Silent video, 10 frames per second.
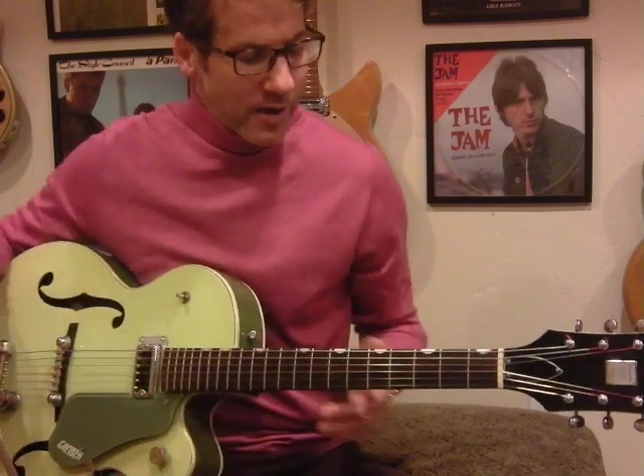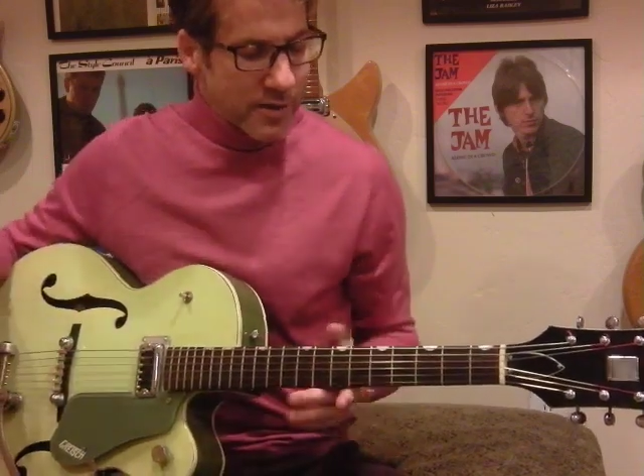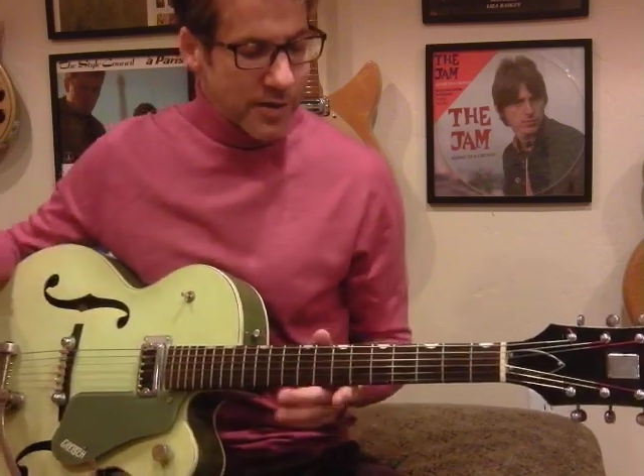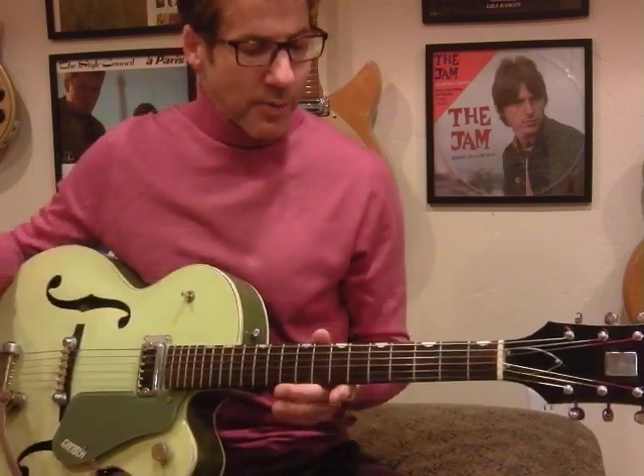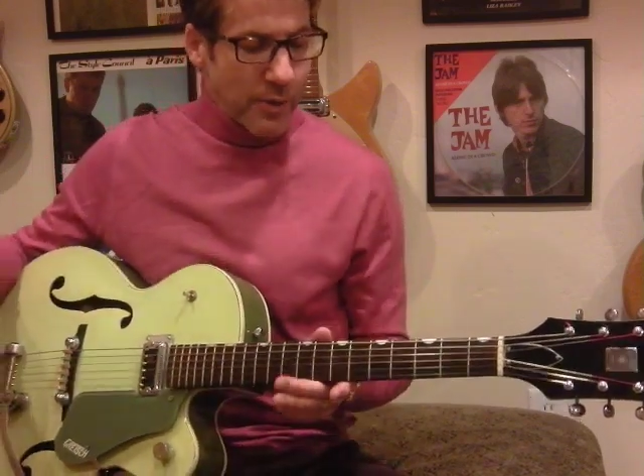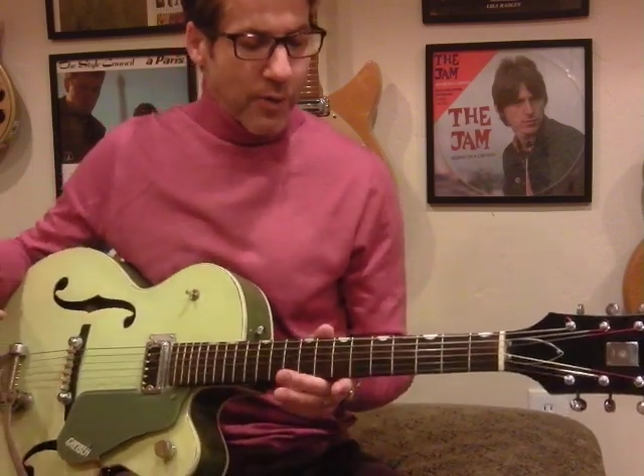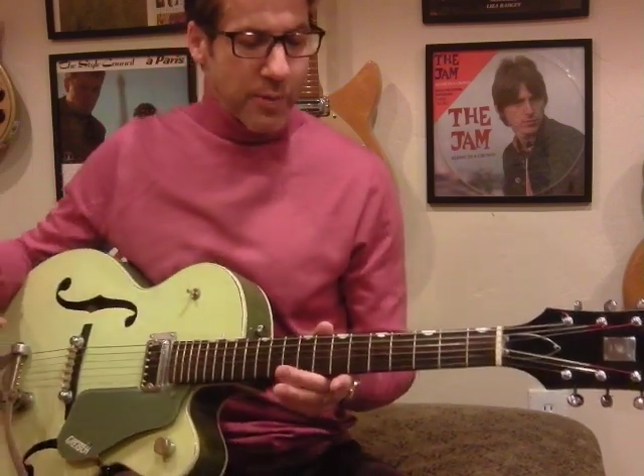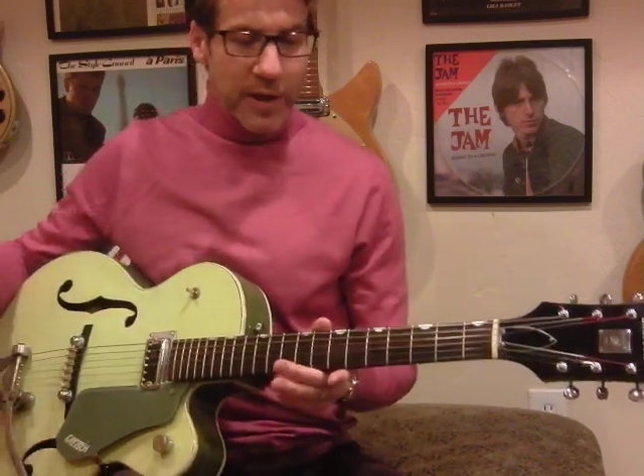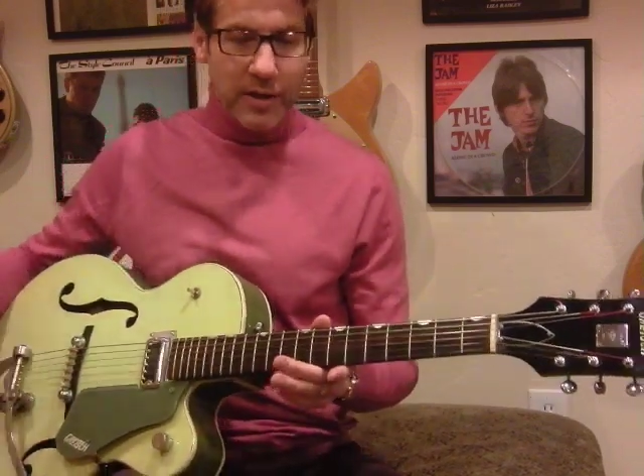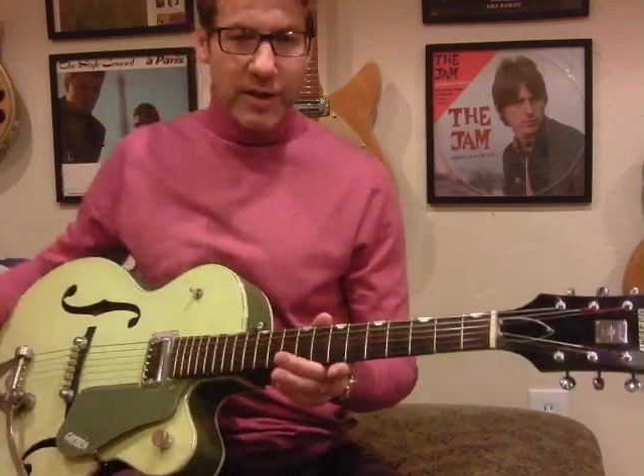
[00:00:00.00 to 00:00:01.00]
someone from
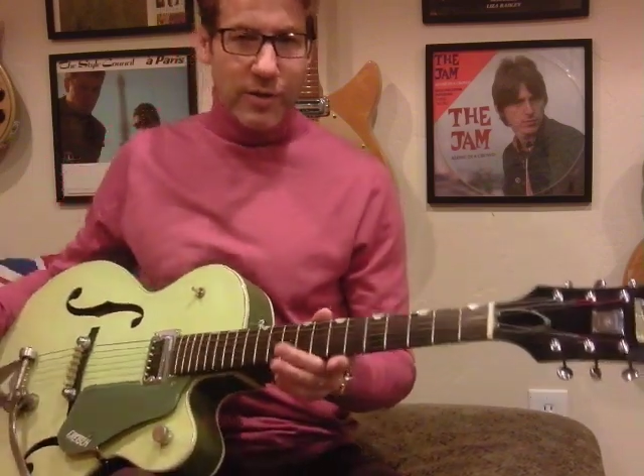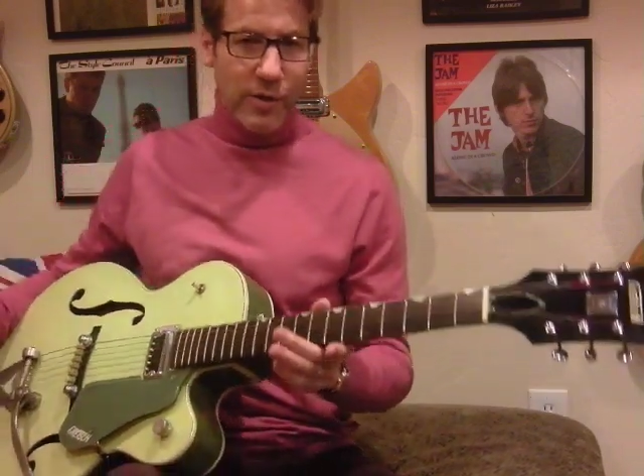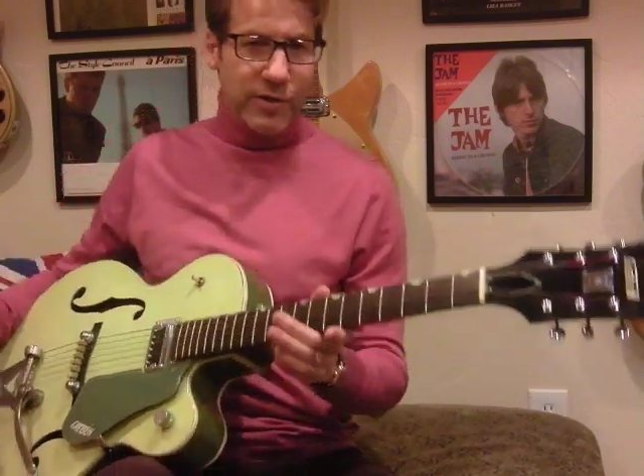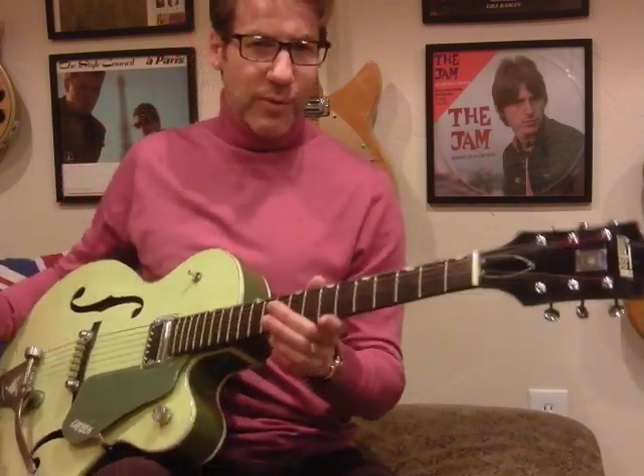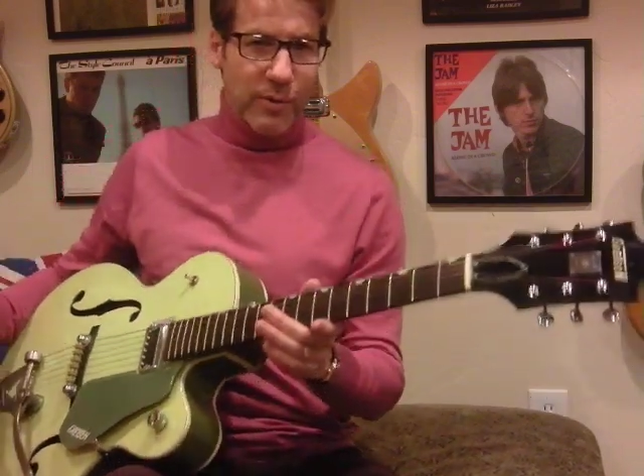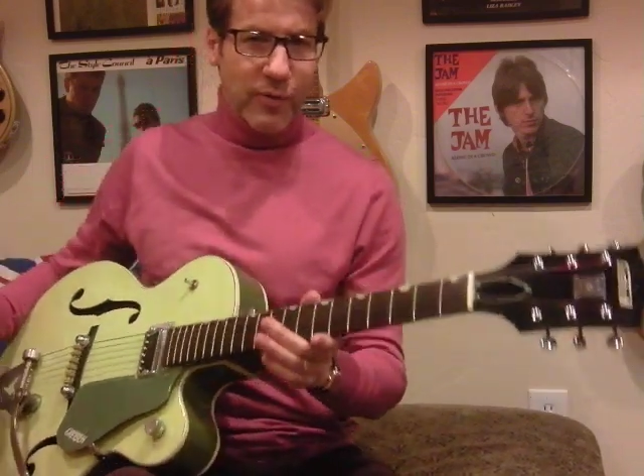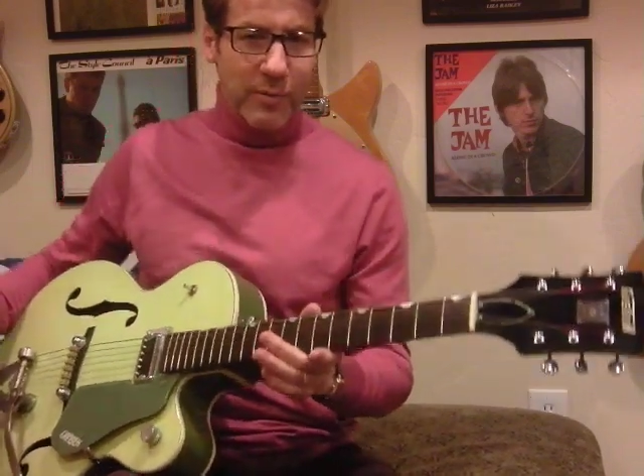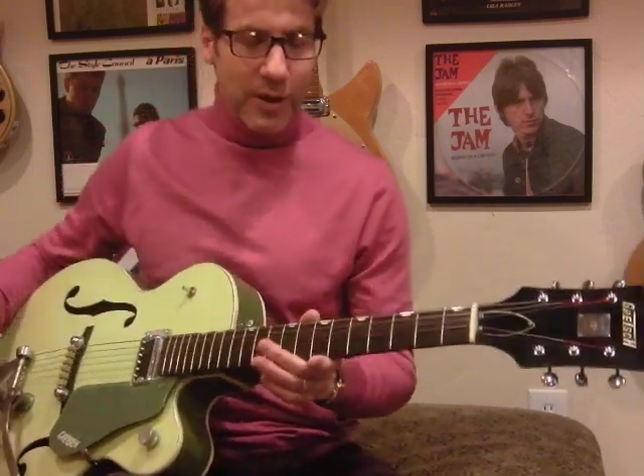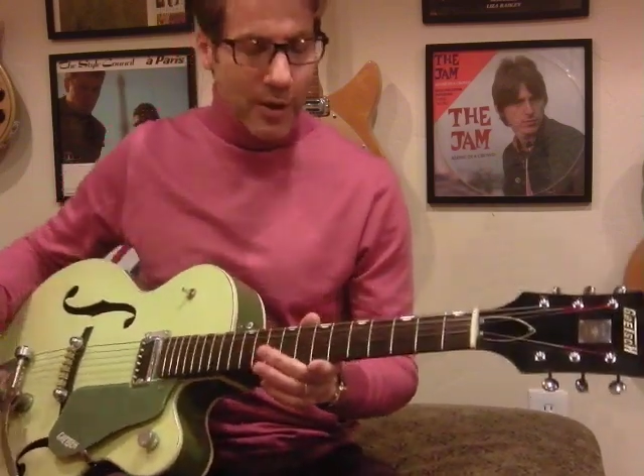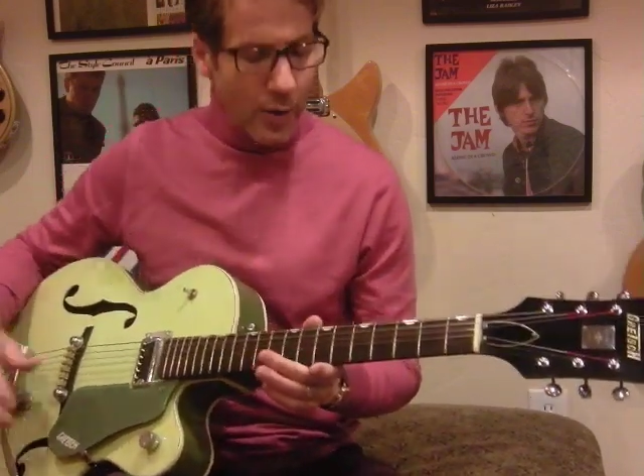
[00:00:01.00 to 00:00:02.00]
England or someone from
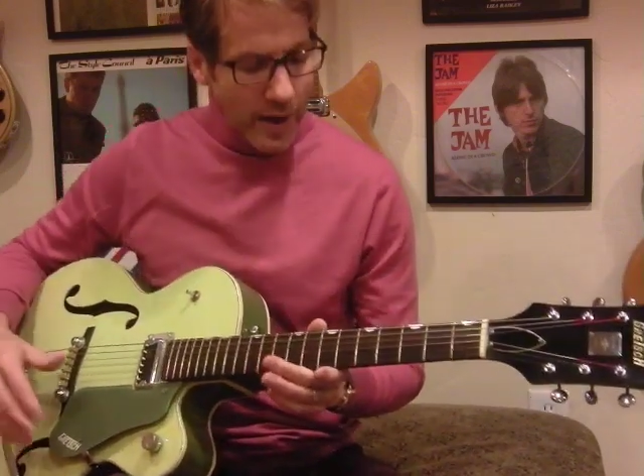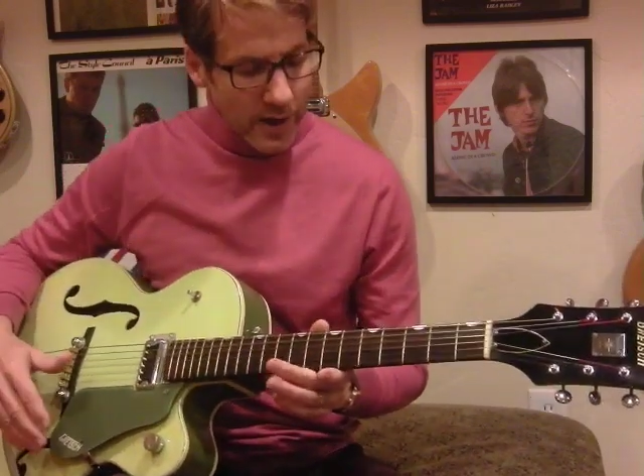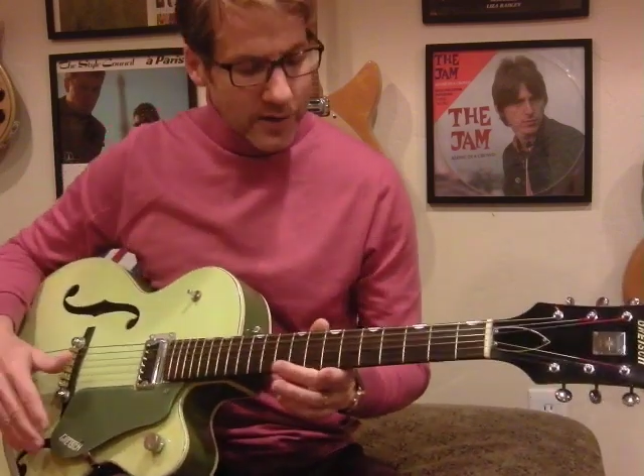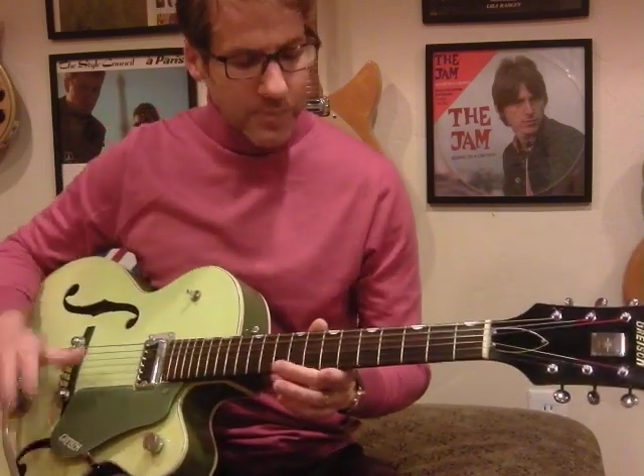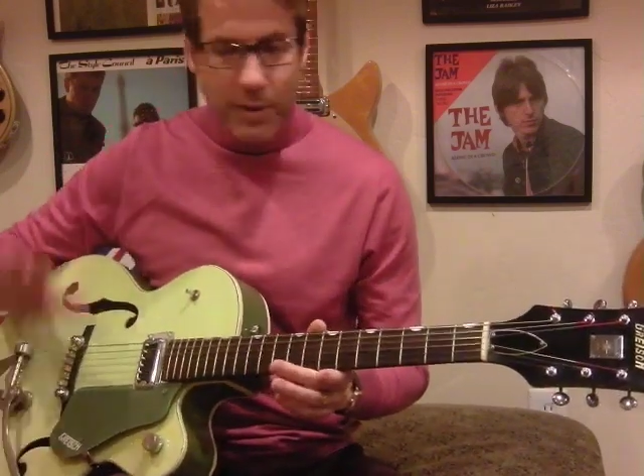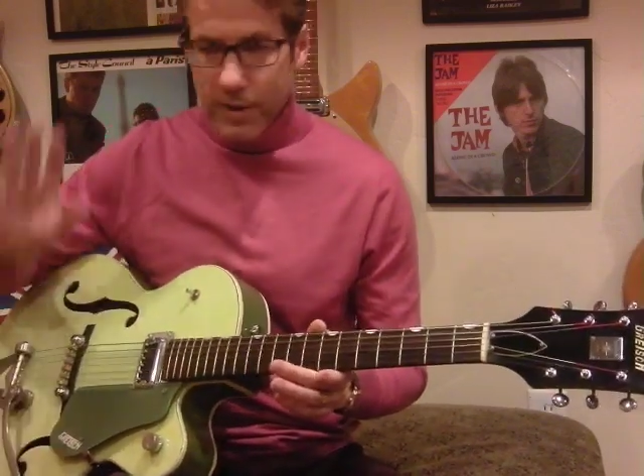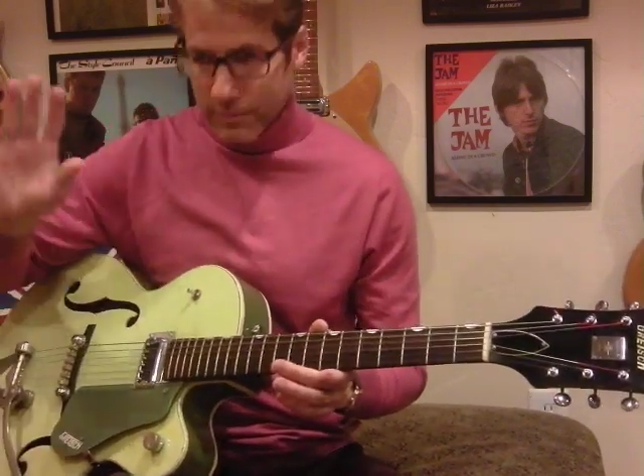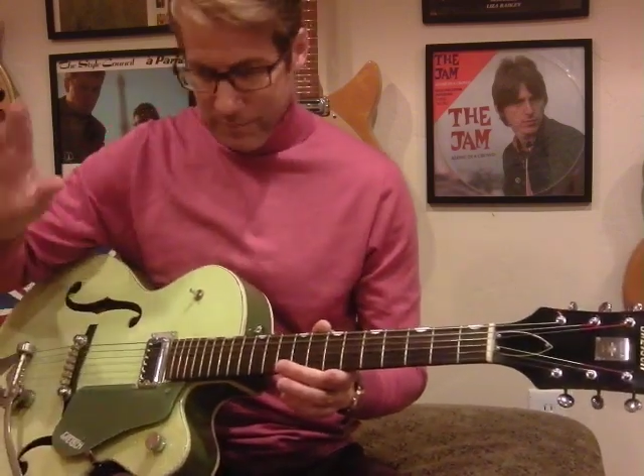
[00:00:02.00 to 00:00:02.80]
the US, but